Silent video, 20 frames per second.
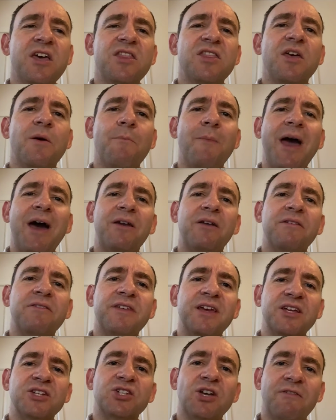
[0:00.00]
The amount of
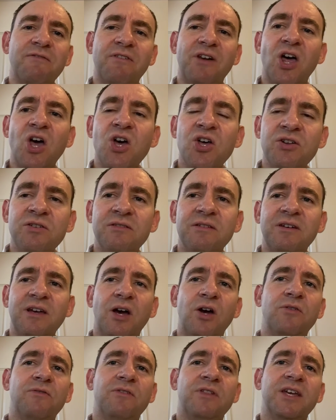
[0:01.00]
things I've learned
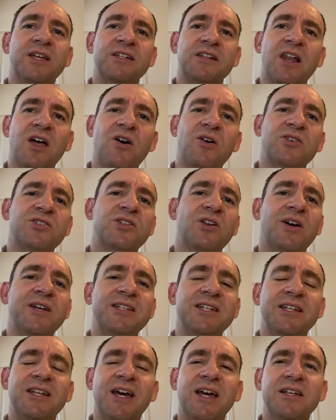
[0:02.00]
over these last
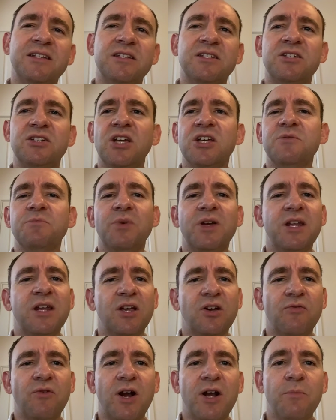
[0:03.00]
90 days has just been
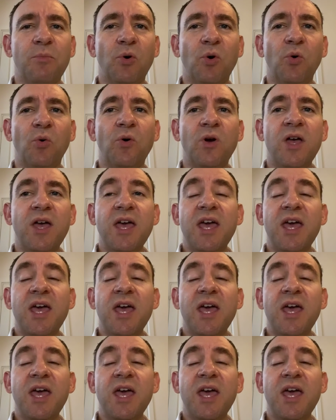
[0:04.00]
incredible.